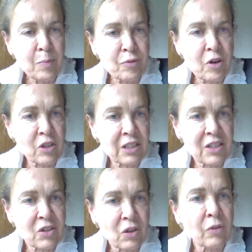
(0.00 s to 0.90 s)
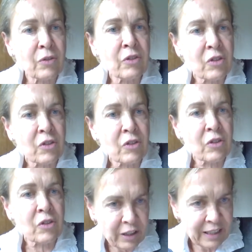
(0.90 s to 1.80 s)
process of greening
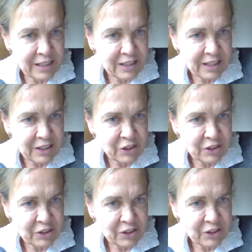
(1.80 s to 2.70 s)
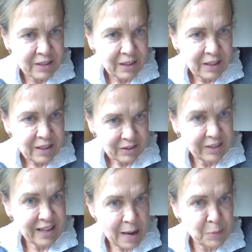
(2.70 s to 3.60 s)
organizations, that
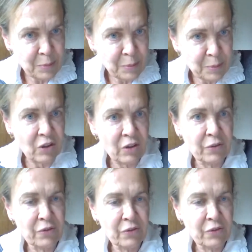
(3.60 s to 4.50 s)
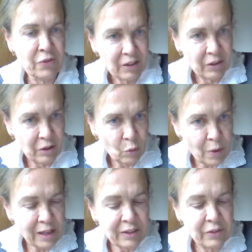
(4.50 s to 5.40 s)
the absence of
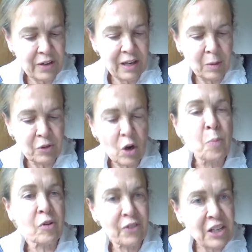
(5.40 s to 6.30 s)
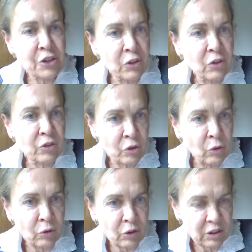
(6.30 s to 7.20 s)
well-developed operational
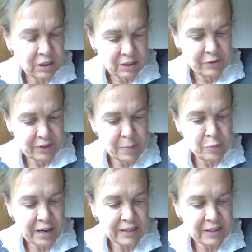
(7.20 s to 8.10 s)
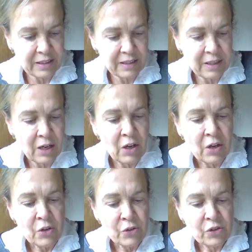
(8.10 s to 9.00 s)
tools in practice.
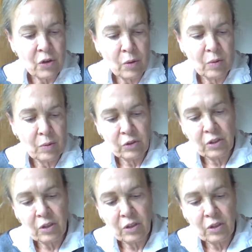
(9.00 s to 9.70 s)
So